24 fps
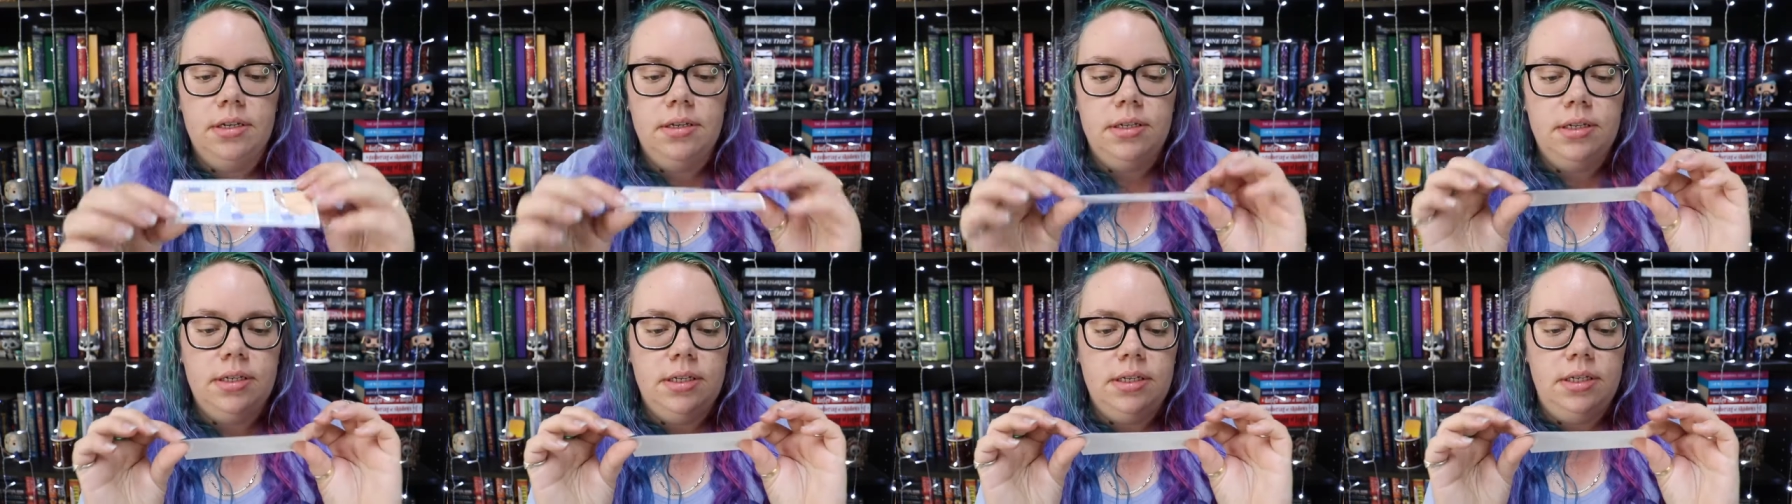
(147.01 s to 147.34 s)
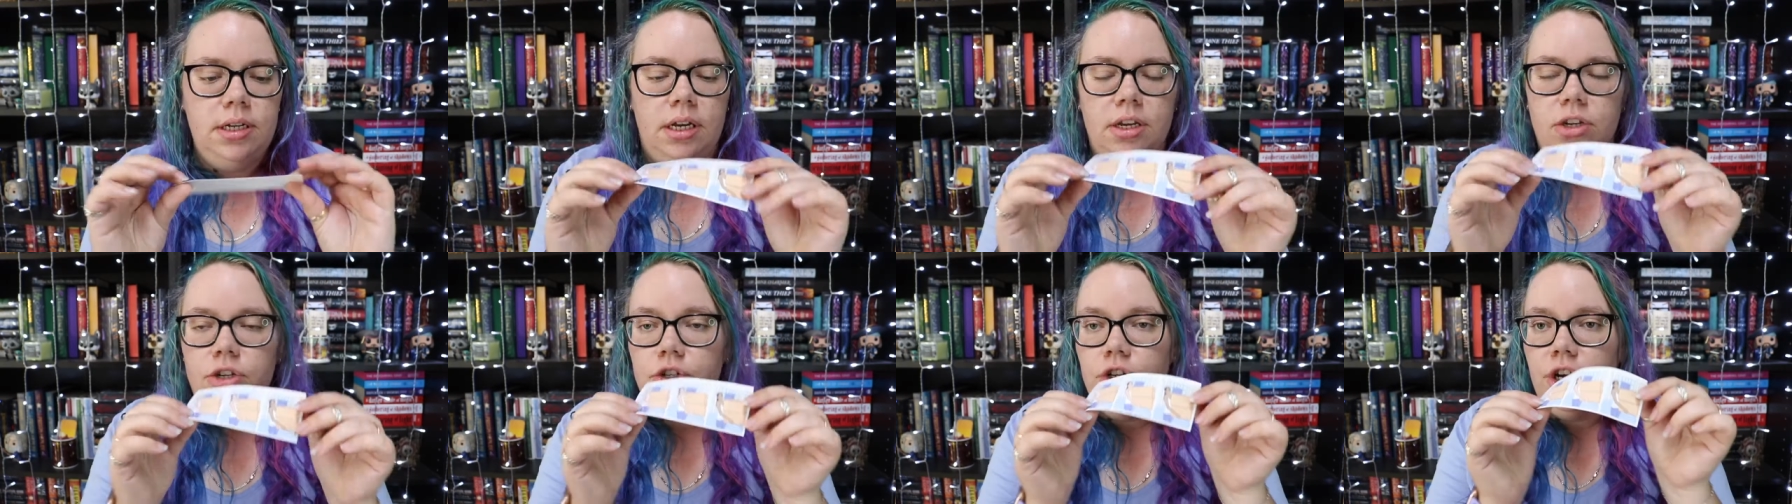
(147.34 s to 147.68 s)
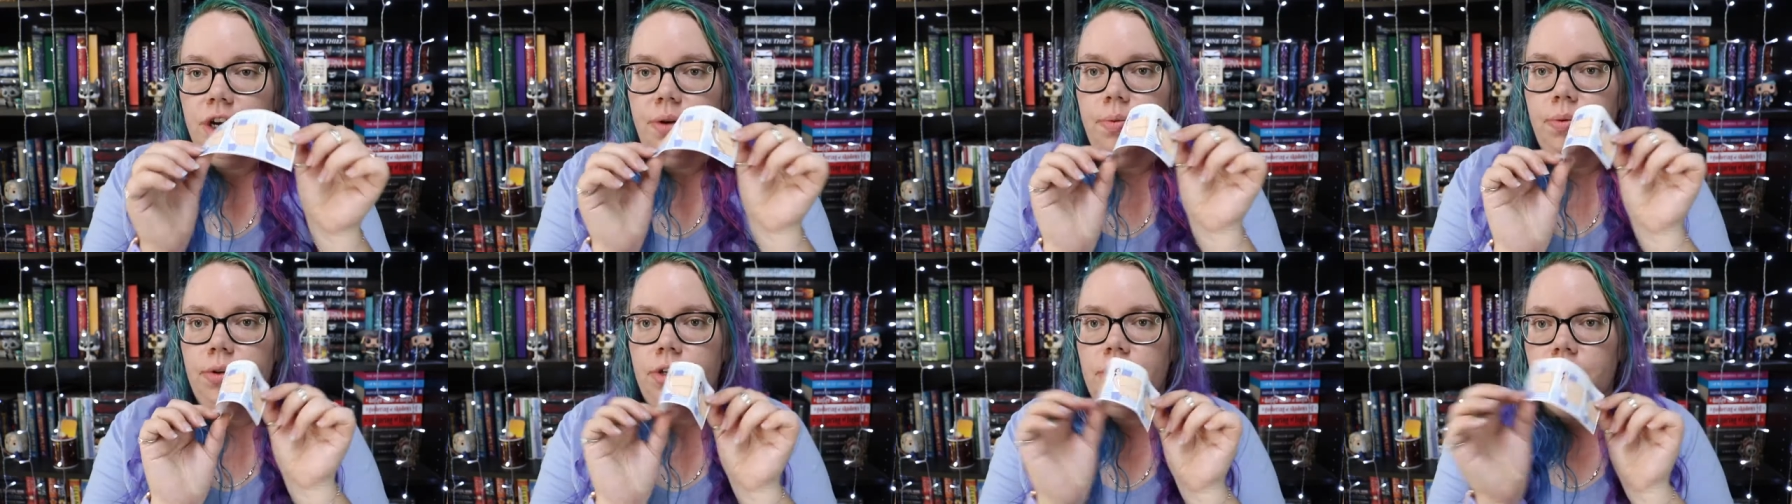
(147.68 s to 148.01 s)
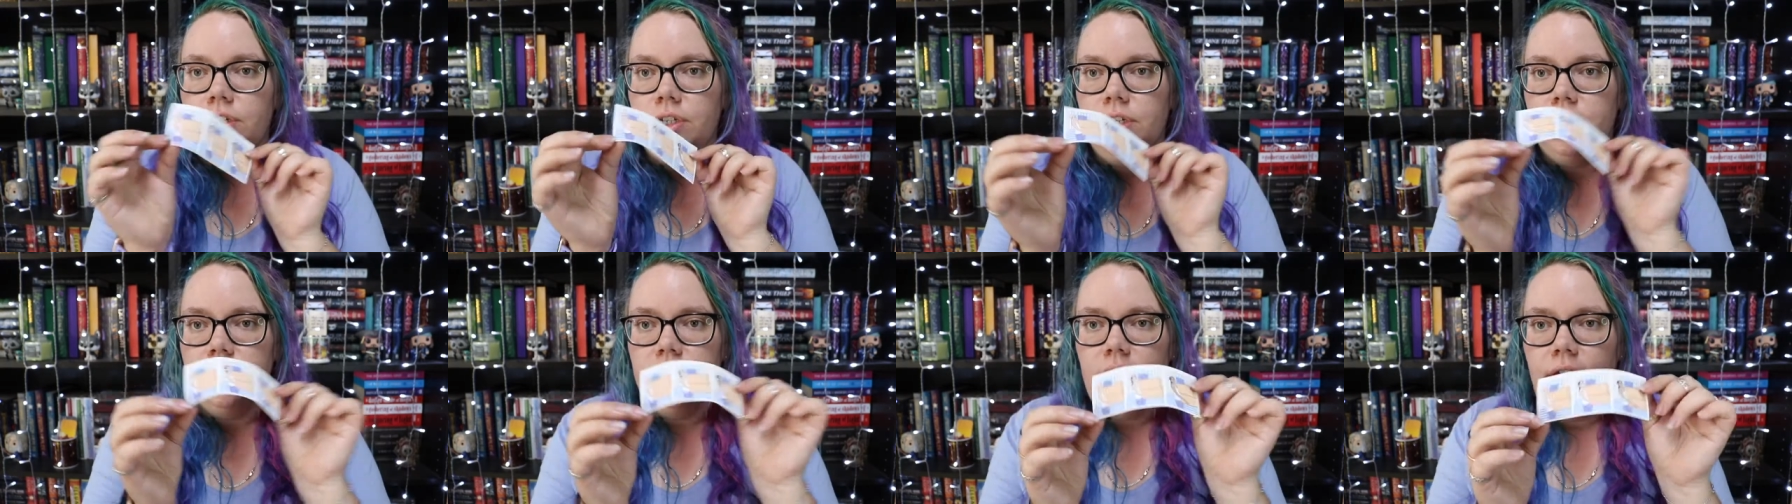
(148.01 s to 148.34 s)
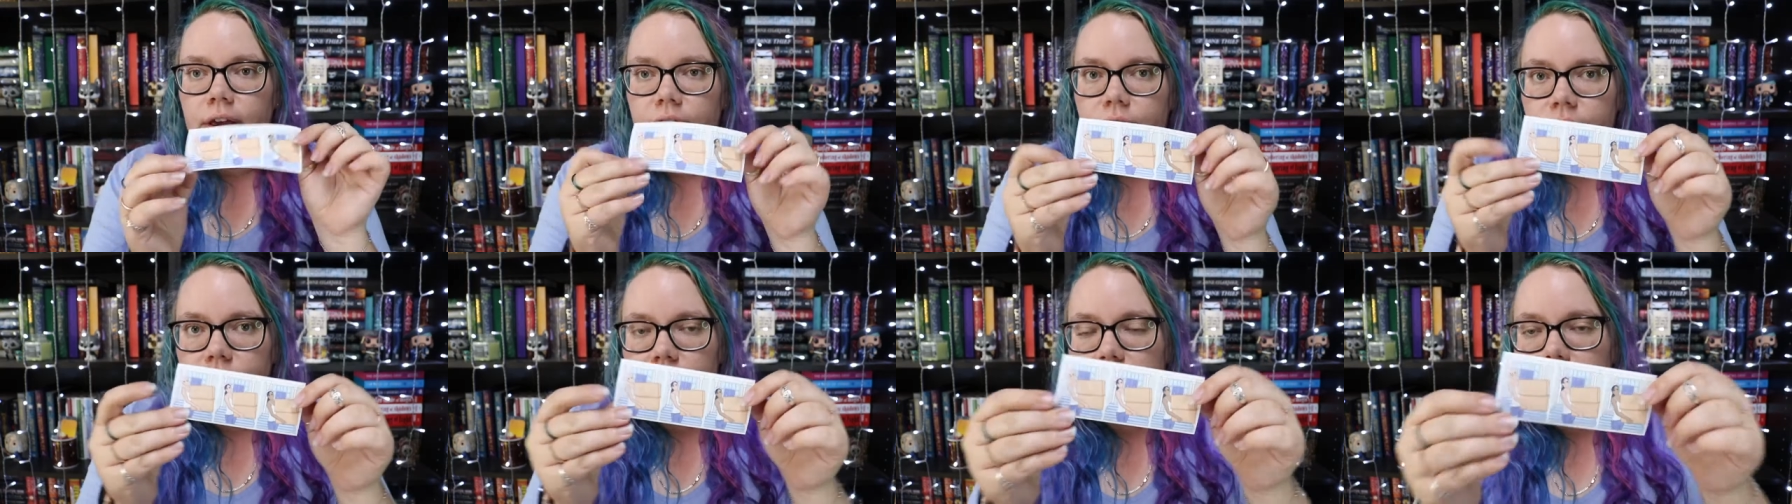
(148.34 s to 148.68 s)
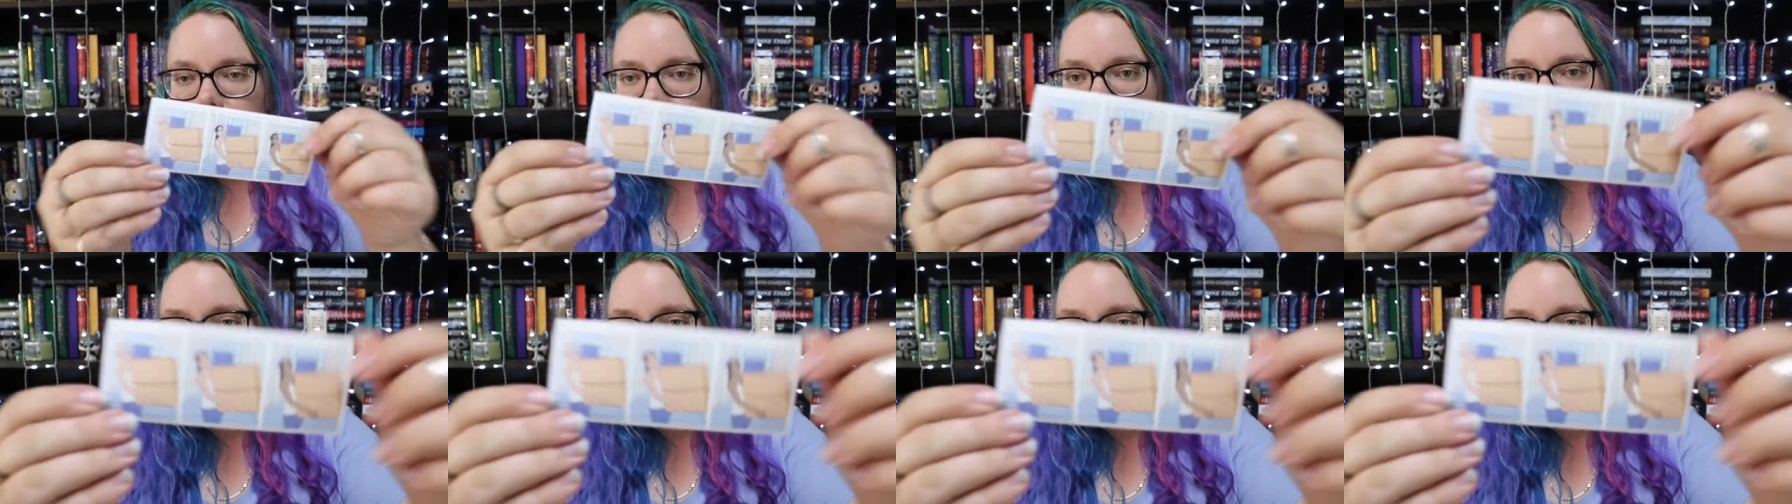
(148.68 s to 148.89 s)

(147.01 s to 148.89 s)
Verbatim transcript: sticker sheet, which is just like three little